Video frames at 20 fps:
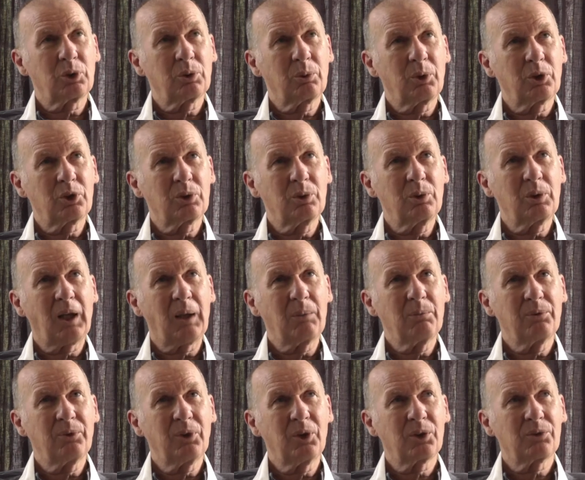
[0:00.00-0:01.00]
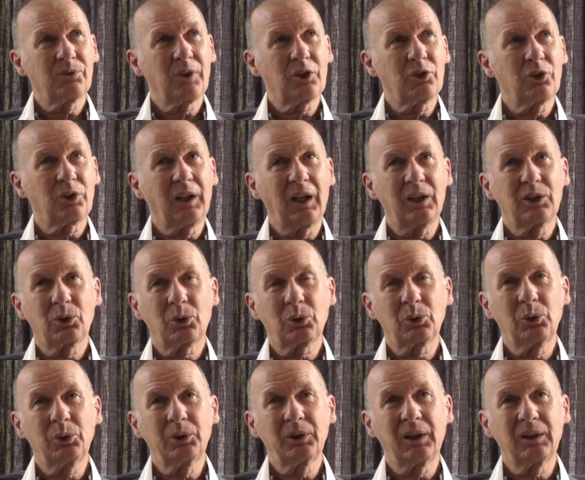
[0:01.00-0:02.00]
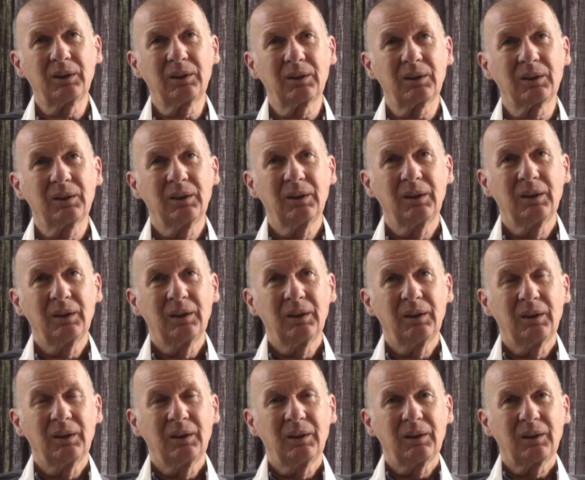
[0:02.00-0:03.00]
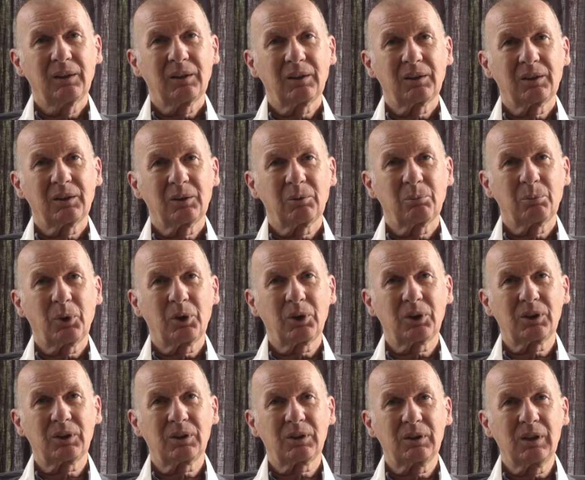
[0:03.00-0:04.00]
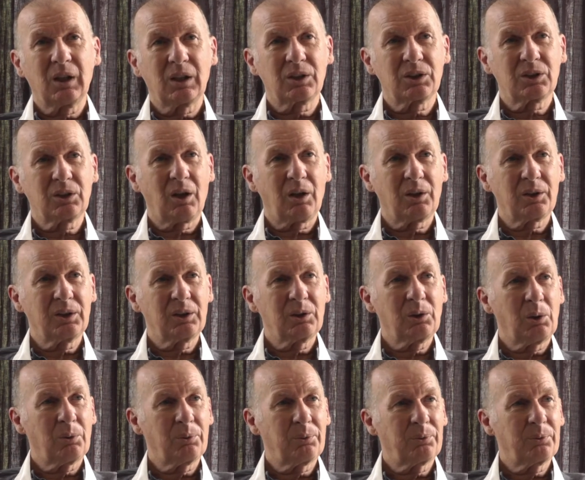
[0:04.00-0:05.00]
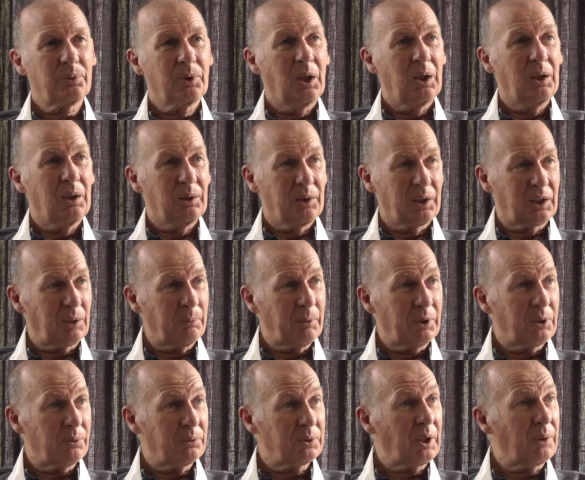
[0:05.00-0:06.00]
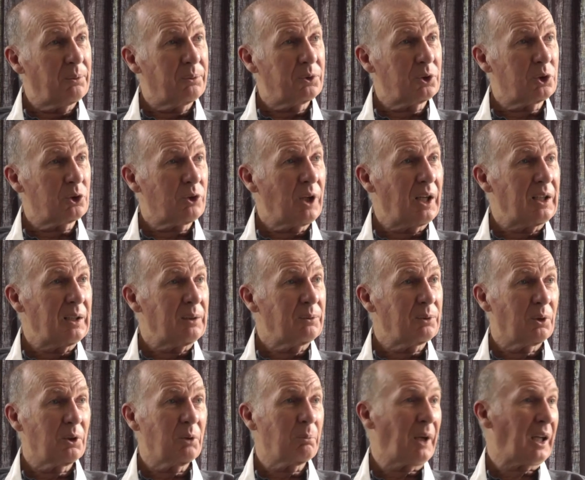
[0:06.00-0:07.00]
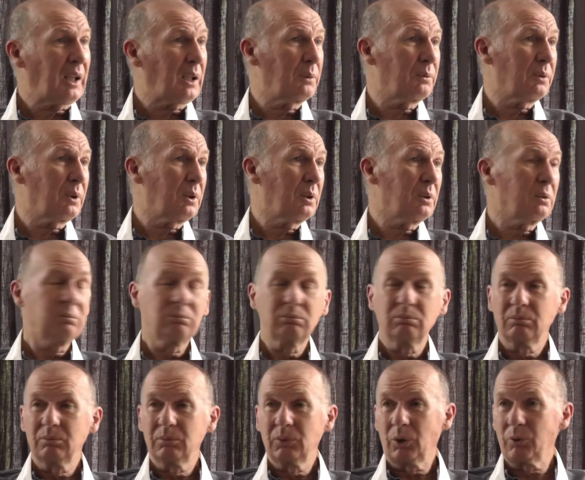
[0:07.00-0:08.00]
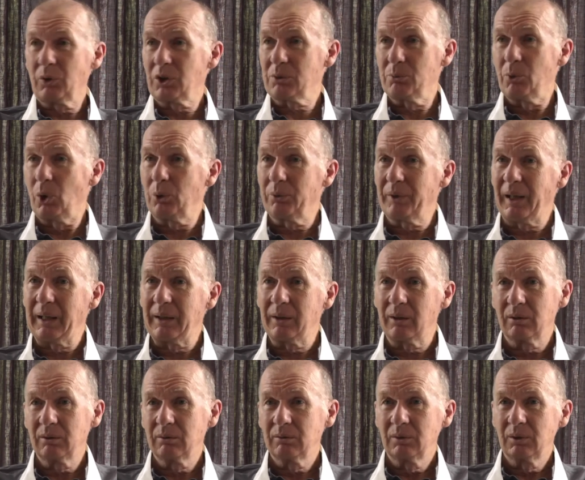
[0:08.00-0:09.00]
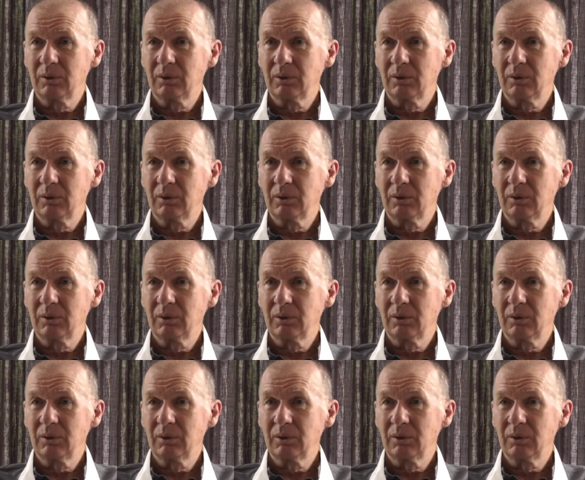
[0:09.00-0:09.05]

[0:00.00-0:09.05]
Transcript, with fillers: sure which who came first, Vajraketu or Kulananda. Uh, but yes, starting off a little bit of gift trading from the back of a, of a small van.